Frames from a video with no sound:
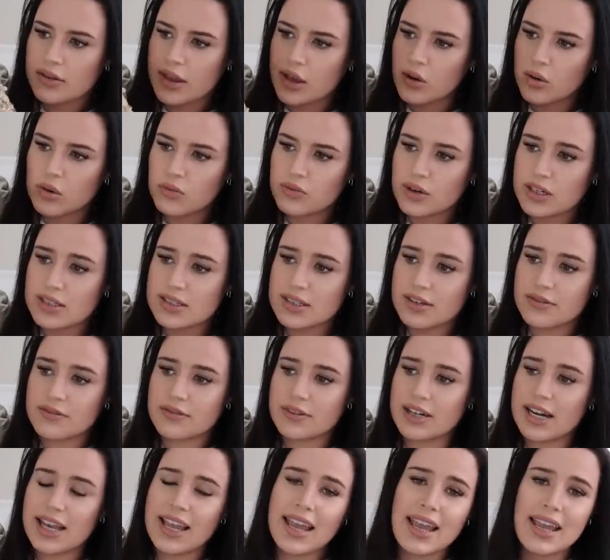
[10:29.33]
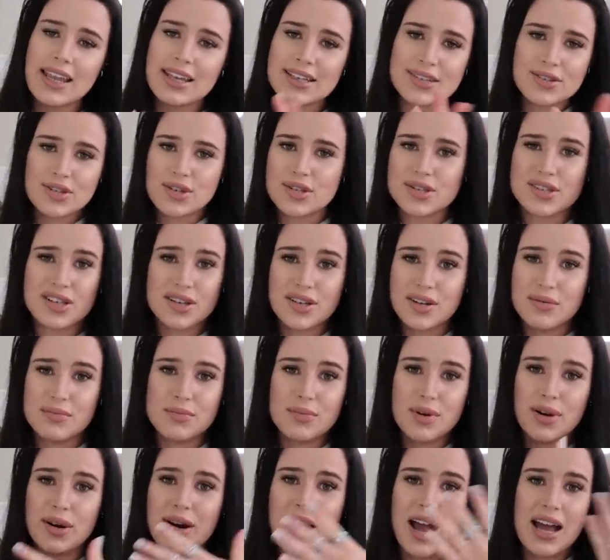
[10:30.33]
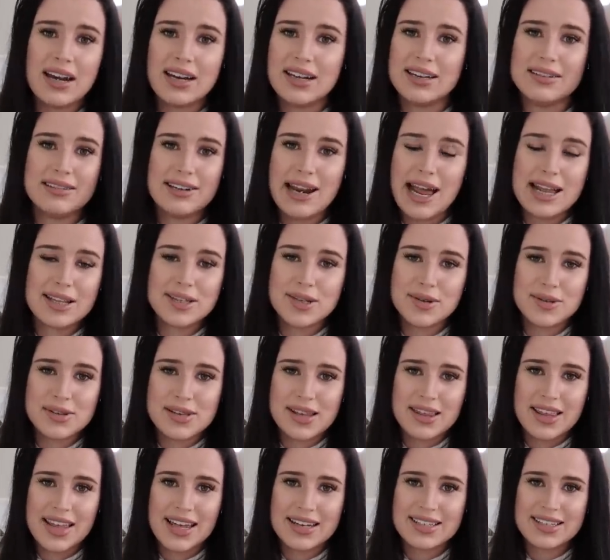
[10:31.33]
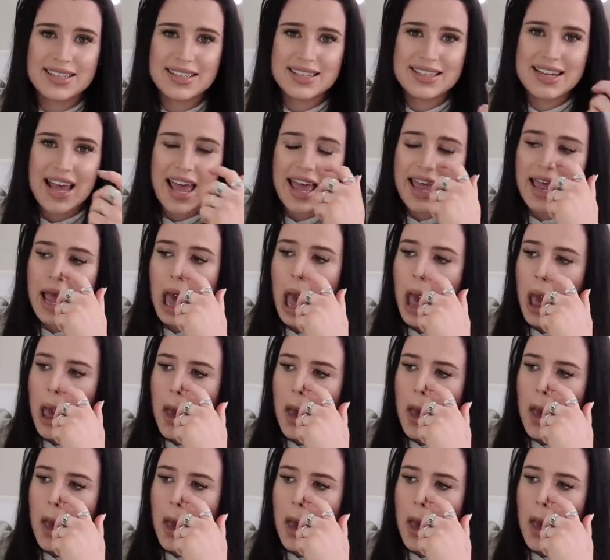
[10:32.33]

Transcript: They all run differently. It is just a number and letters at the end of the day.